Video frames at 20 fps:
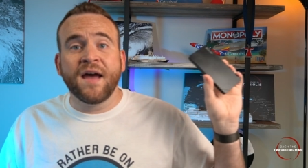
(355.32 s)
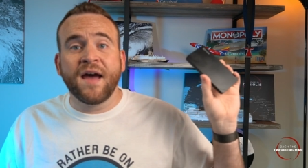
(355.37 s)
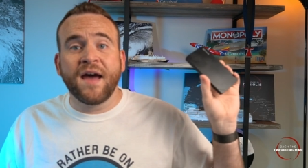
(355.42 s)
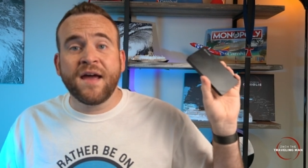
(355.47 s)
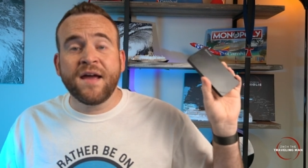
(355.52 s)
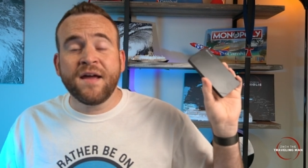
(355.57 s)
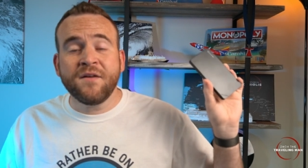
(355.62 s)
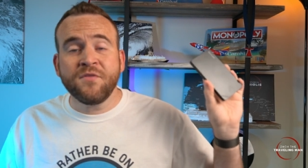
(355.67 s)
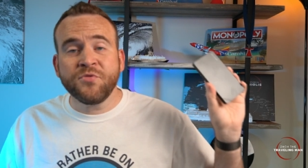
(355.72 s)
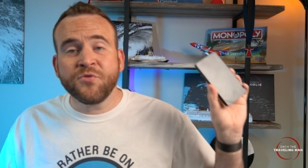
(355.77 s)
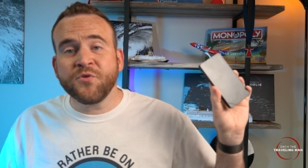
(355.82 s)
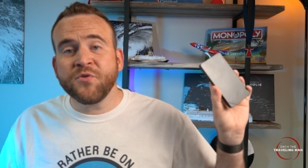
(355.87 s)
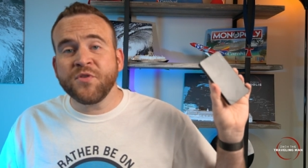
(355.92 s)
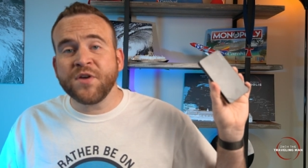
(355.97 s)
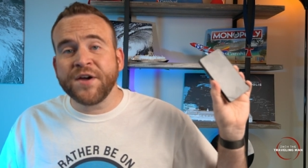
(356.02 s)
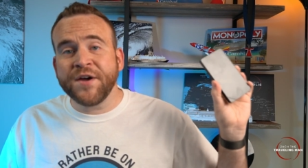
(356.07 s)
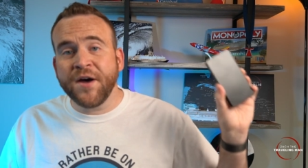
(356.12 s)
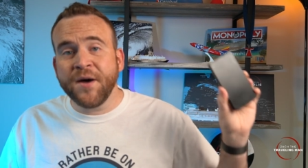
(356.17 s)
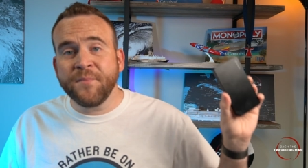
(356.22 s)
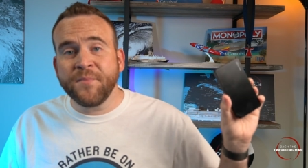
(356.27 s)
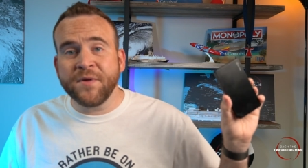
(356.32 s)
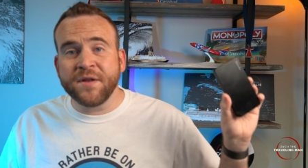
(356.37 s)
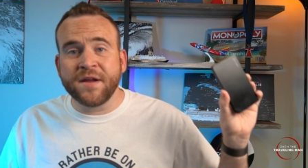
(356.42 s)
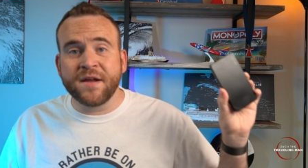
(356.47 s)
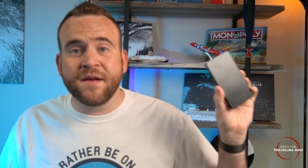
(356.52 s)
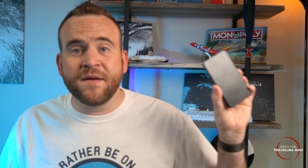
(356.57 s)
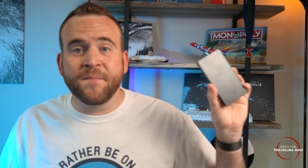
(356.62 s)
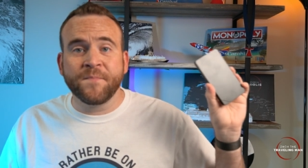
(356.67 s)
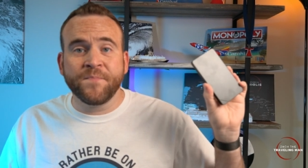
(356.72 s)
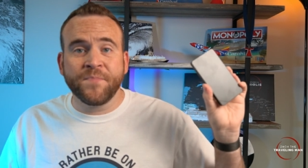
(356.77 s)
and through the
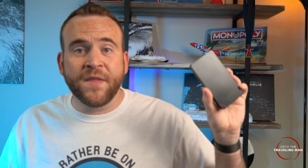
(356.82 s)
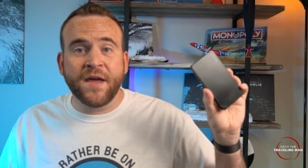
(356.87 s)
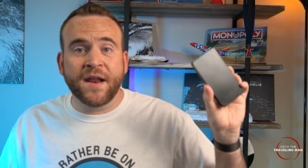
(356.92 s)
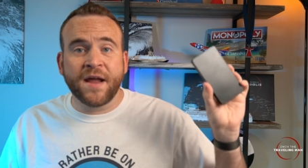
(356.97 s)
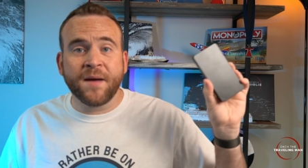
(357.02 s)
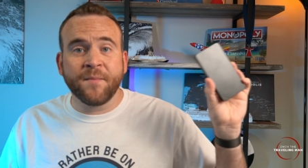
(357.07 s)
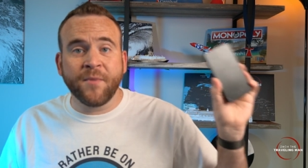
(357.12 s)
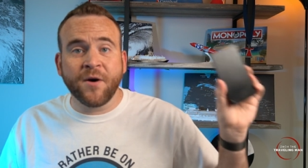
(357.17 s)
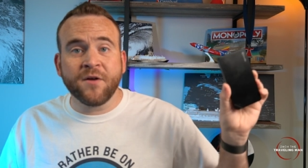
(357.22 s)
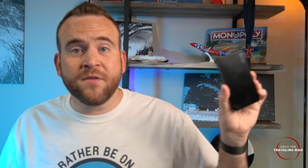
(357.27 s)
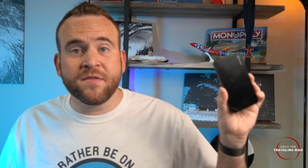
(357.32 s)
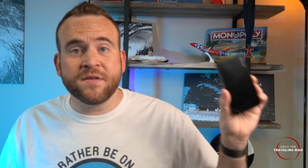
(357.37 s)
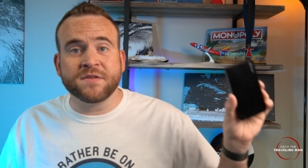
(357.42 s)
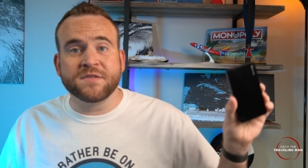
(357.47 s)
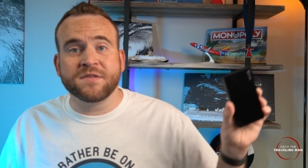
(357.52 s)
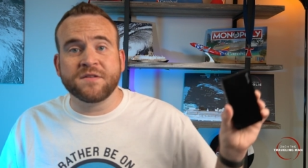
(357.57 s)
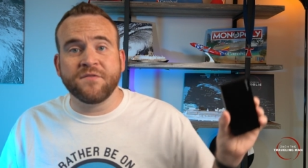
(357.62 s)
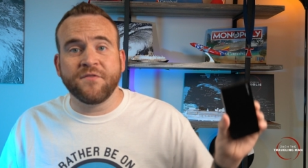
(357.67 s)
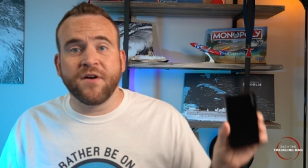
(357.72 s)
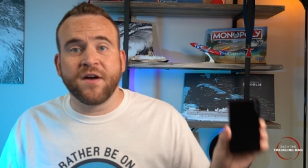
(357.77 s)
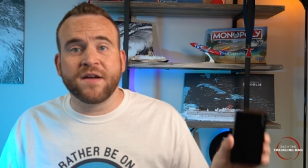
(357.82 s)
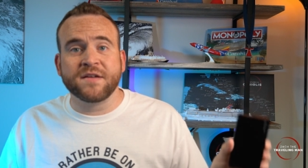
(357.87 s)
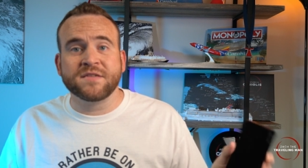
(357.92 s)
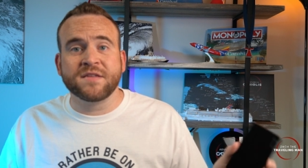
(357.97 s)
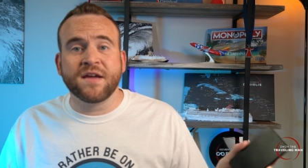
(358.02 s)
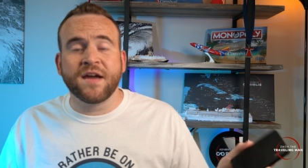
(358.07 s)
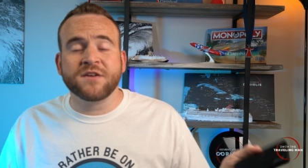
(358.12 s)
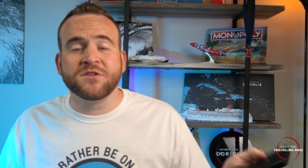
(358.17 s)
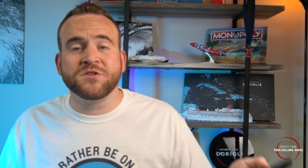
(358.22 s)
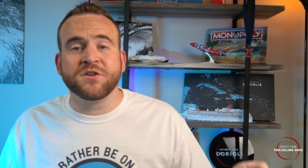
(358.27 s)
company that I bought this device,
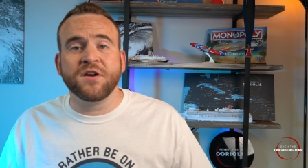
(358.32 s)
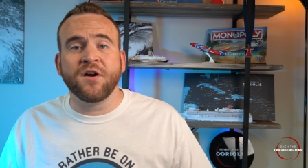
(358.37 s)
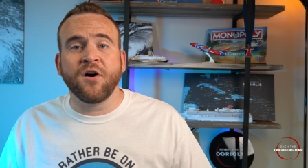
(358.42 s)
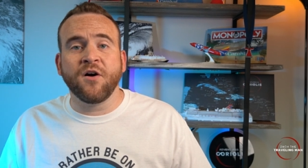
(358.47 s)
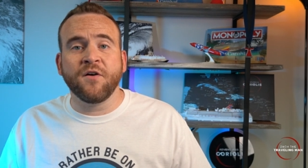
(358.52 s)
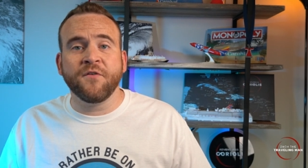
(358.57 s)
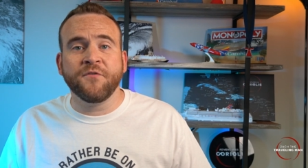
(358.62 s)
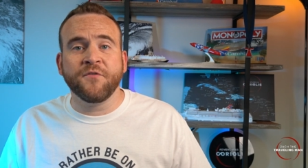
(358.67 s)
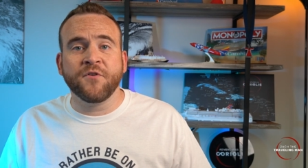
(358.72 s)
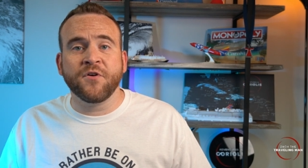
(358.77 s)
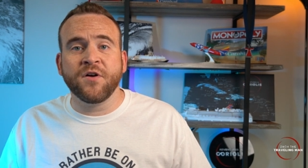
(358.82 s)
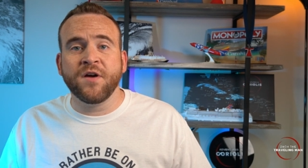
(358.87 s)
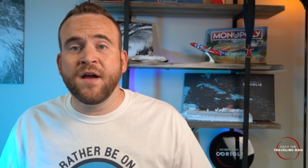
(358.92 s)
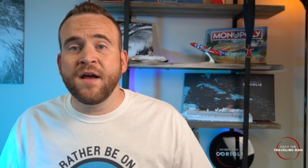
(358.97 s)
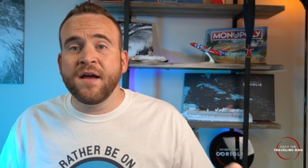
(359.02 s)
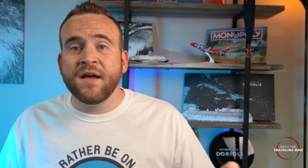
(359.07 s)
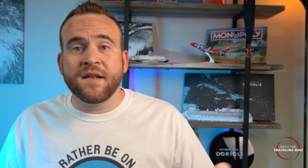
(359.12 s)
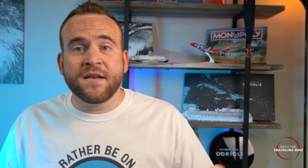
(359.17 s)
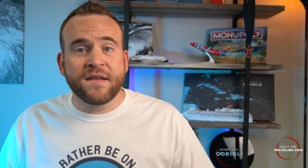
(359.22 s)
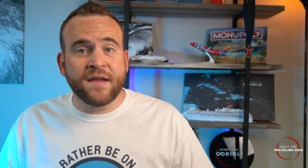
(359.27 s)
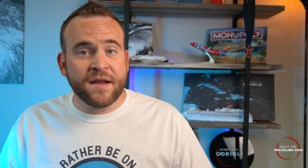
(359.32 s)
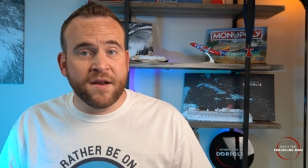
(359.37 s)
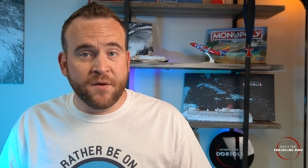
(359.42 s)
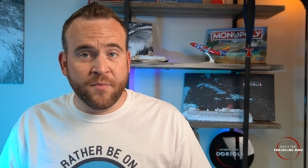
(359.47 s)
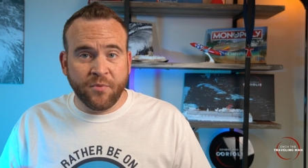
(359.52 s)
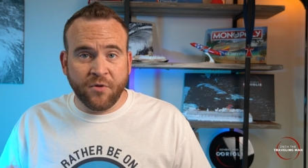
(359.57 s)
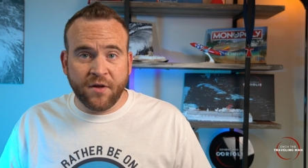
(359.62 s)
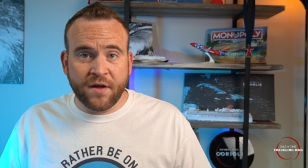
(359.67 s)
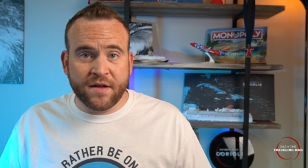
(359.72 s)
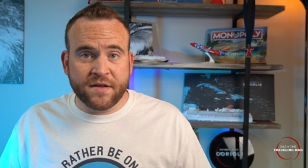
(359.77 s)
they actually offer data
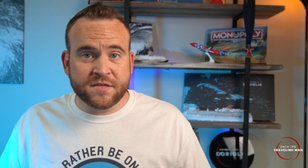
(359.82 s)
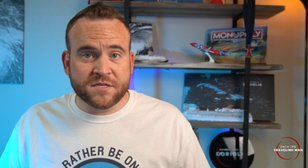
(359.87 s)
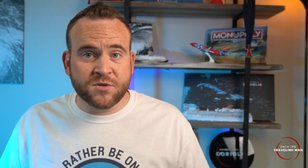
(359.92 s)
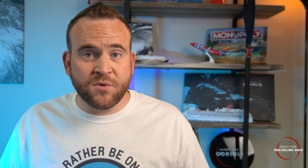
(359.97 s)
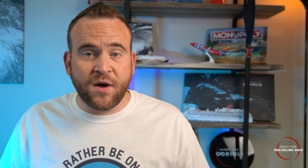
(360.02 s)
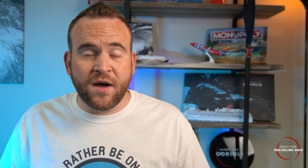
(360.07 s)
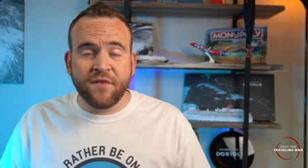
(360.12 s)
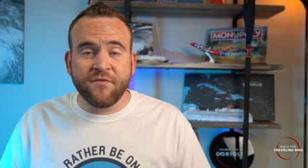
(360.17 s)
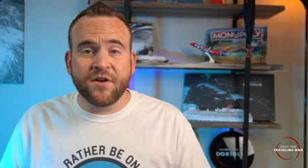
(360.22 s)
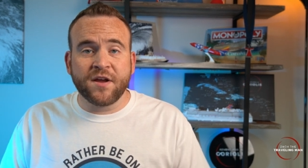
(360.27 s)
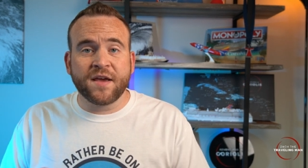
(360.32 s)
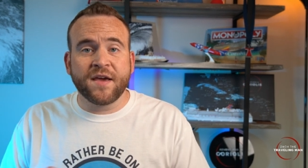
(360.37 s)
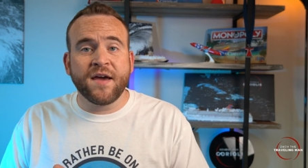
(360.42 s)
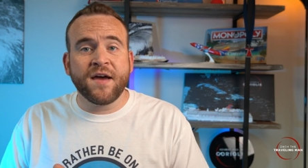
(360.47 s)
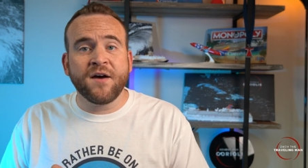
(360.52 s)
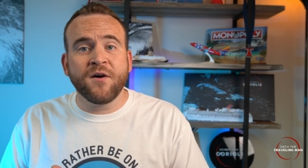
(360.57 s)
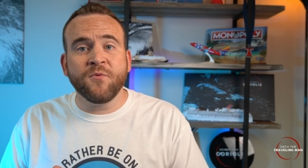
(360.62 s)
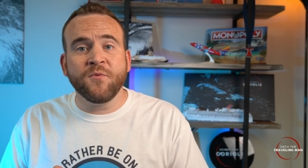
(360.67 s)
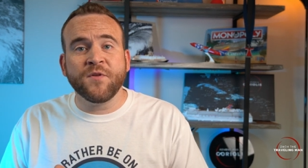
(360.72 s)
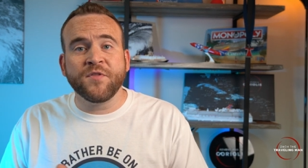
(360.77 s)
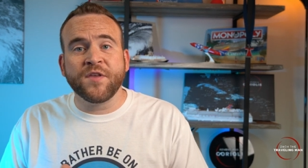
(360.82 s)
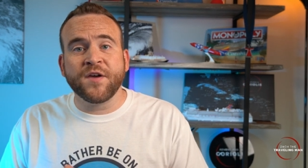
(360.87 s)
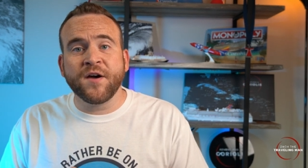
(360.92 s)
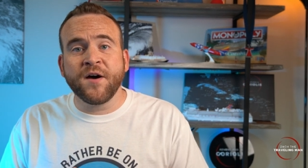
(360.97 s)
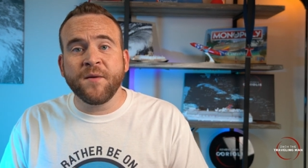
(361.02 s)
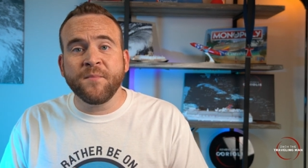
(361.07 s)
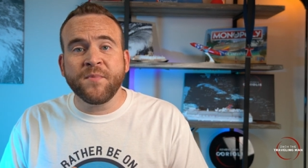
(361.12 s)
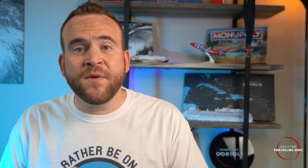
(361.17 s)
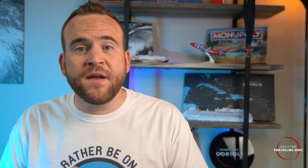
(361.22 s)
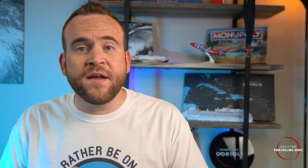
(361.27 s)
plans. So I have an account with the
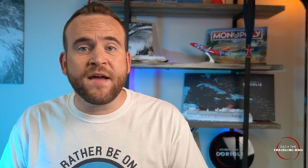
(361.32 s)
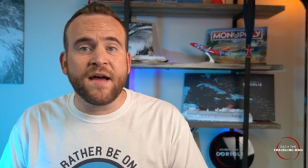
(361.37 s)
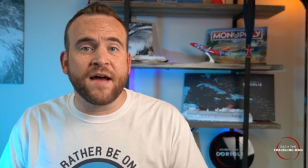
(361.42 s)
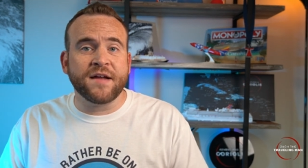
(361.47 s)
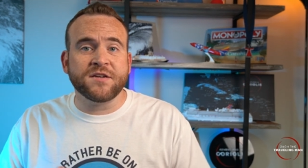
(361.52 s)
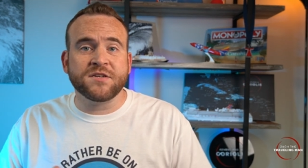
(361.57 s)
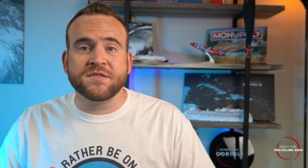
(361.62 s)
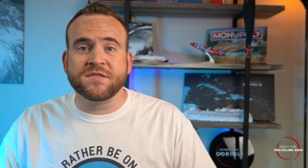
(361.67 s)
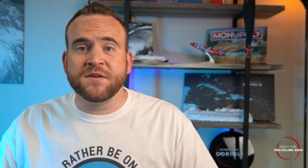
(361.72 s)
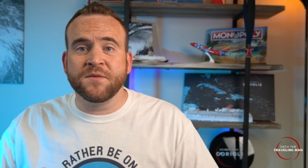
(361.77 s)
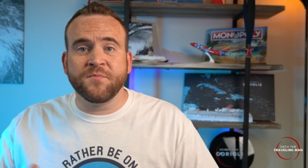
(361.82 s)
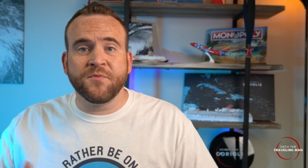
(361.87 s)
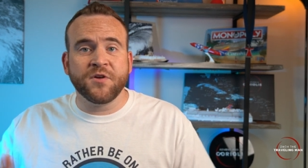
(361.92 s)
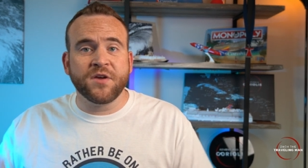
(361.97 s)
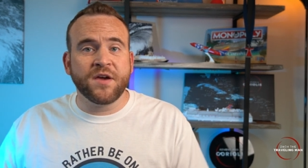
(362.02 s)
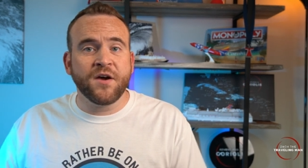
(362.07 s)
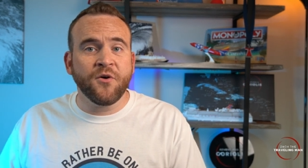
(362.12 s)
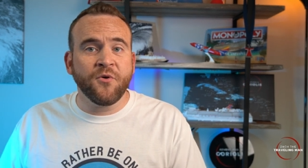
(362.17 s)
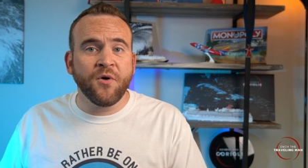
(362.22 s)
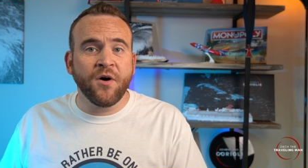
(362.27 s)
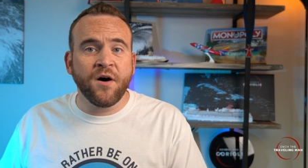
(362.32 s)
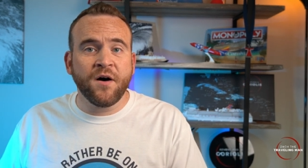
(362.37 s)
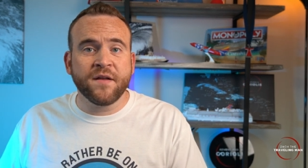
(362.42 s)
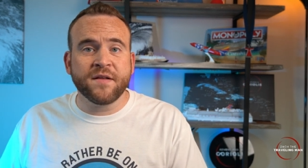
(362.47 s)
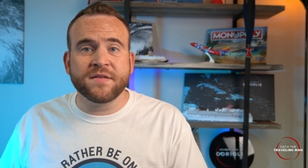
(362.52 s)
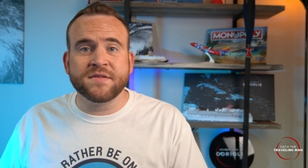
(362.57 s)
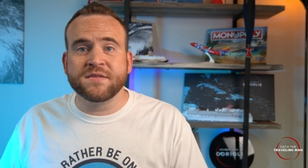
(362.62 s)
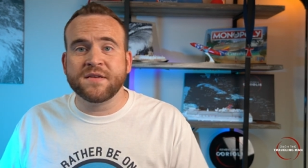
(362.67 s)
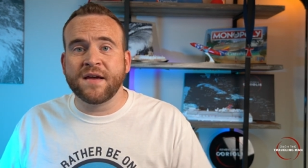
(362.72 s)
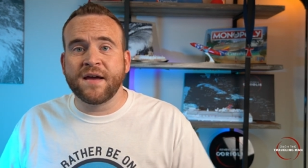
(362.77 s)
company. I just simply go on
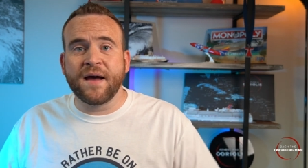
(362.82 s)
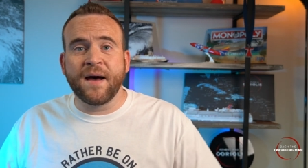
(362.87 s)
and say